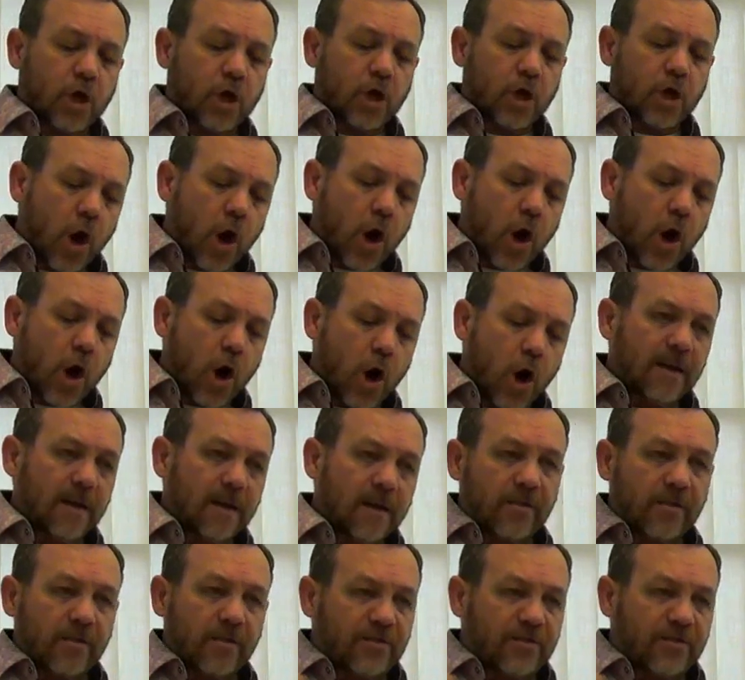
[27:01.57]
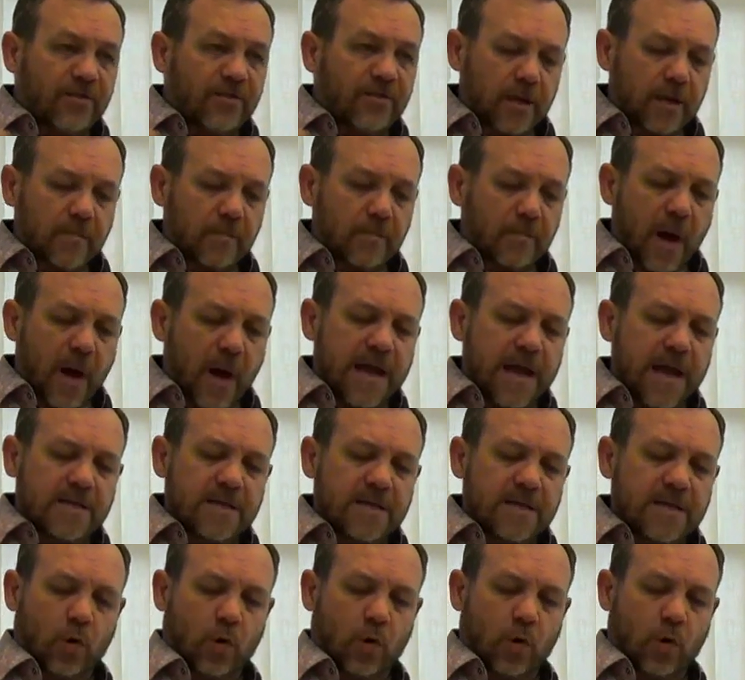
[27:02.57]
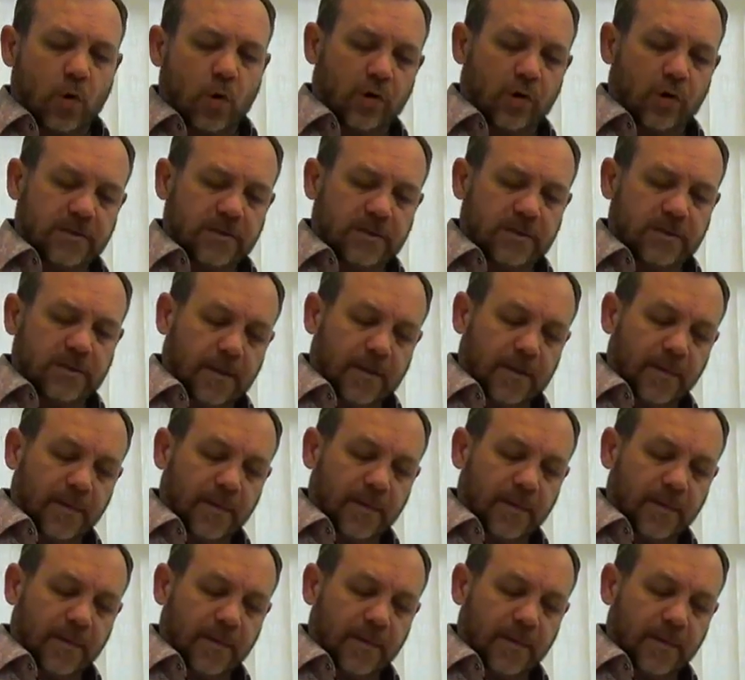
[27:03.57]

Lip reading: caught in a thicket by his horns.